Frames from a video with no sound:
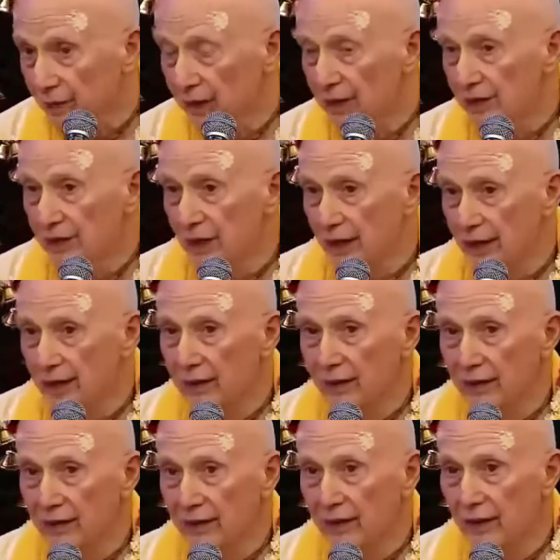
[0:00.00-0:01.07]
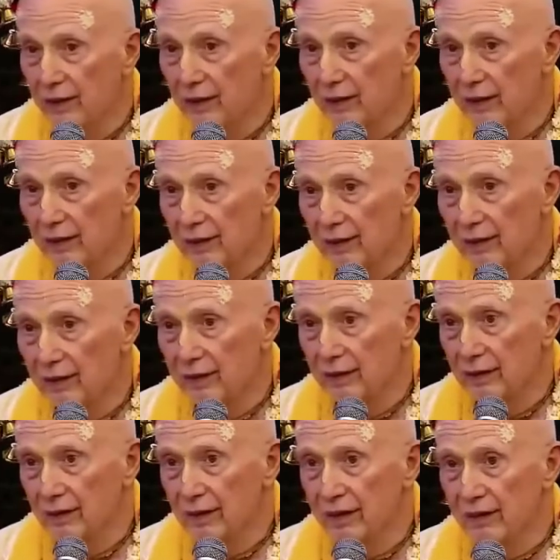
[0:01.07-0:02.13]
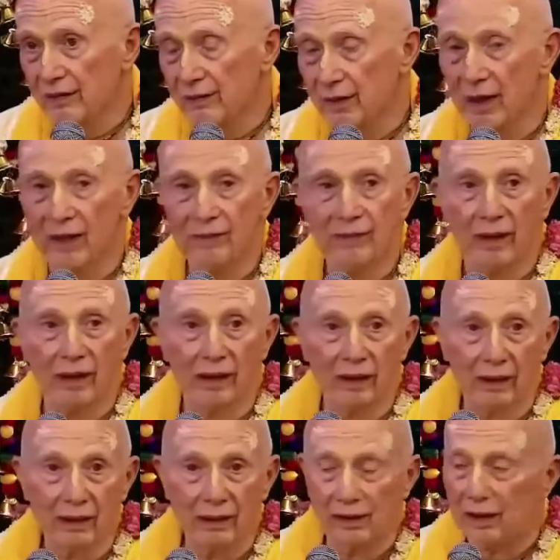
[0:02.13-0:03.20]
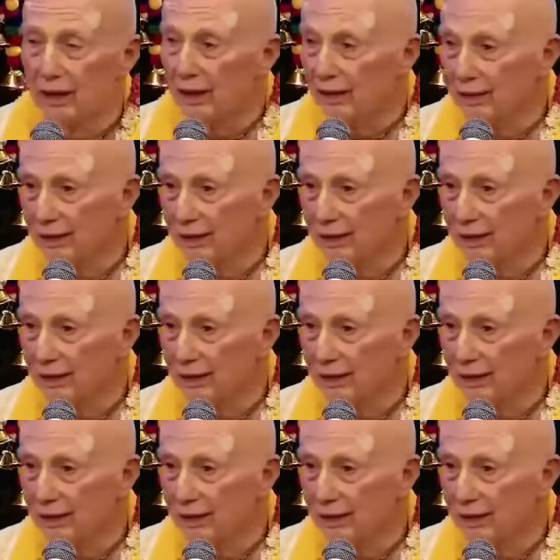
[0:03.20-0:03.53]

this idea that it's my body,